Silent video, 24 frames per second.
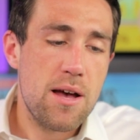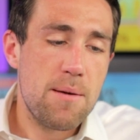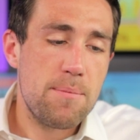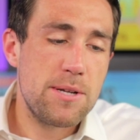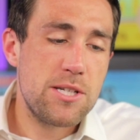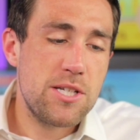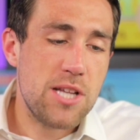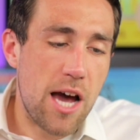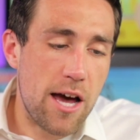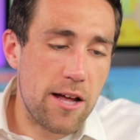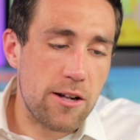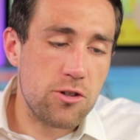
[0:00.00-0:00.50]

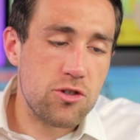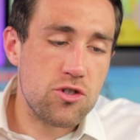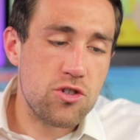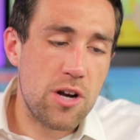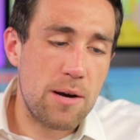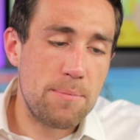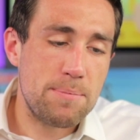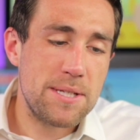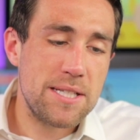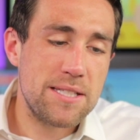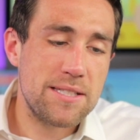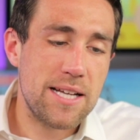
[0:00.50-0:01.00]
But Donald
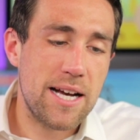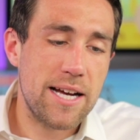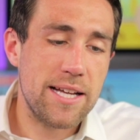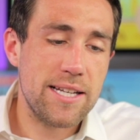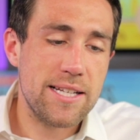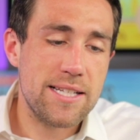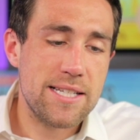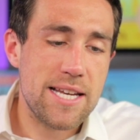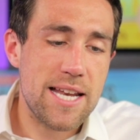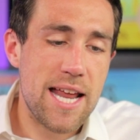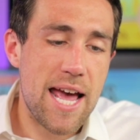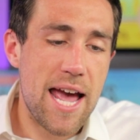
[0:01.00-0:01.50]
Trump
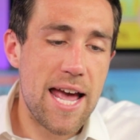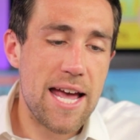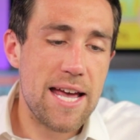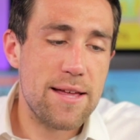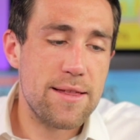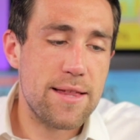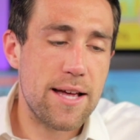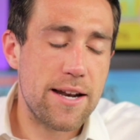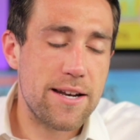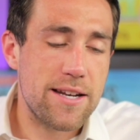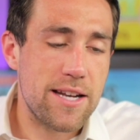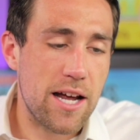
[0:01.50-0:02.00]
decided today
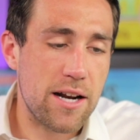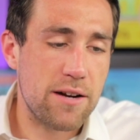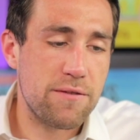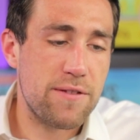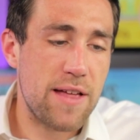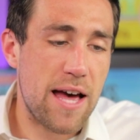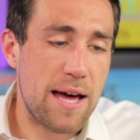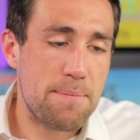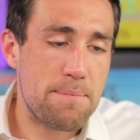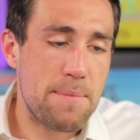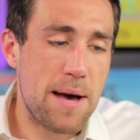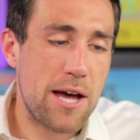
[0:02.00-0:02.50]
that none of
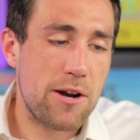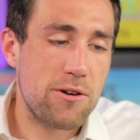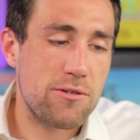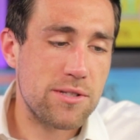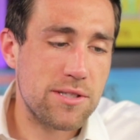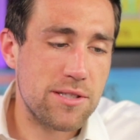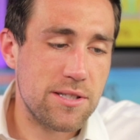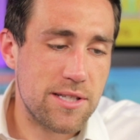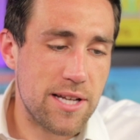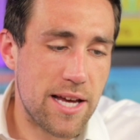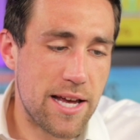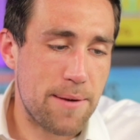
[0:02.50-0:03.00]
that
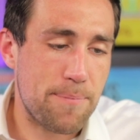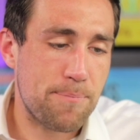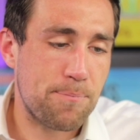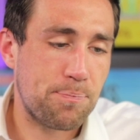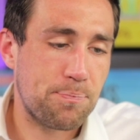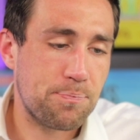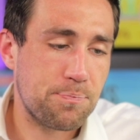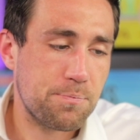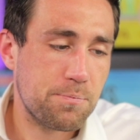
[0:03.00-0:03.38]
matters to him.